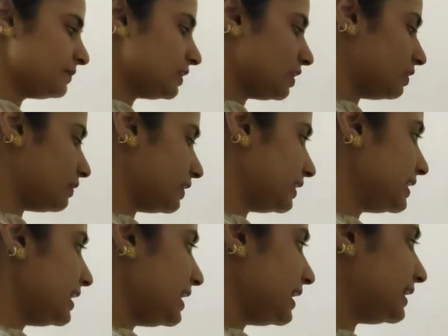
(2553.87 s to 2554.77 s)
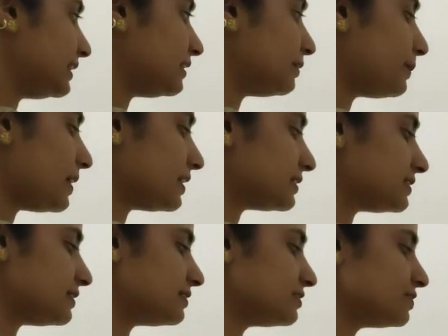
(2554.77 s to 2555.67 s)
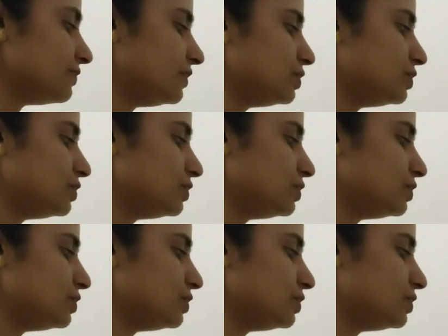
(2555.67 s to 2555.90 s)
Alright. In the past tense we